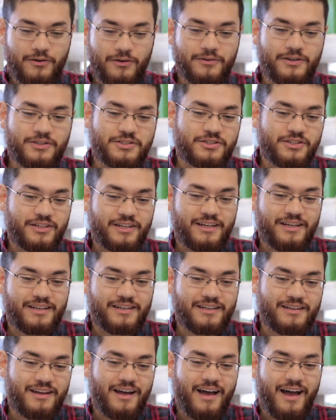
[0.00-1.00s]
Originally
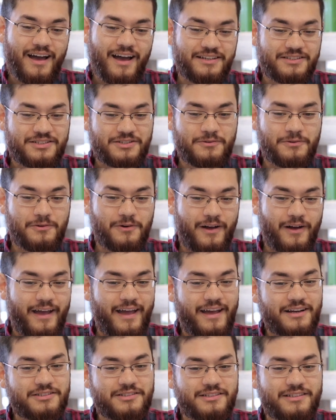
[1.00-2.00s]
in high school, I
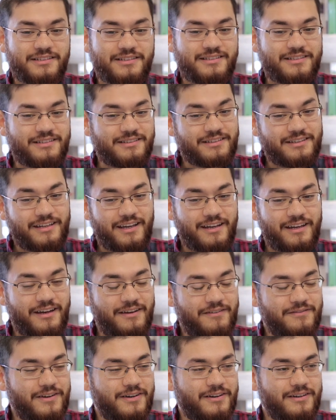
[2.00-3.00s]
actually didn't get
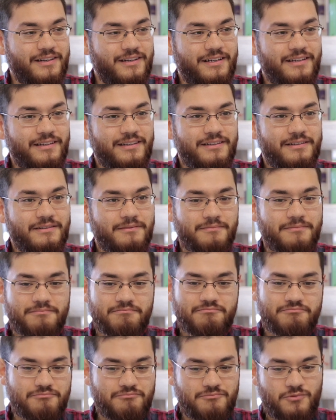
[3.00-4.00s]
a very
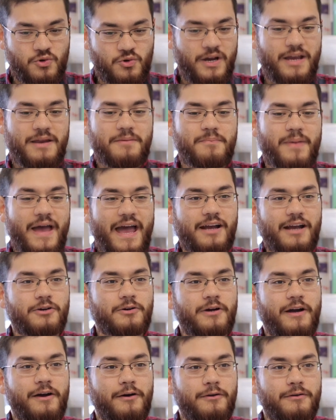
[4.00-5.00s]
great
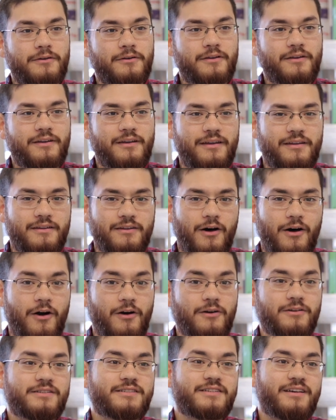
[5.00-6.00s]
background in the
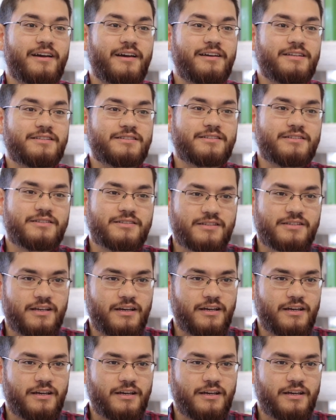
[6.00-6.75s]
hard sciences.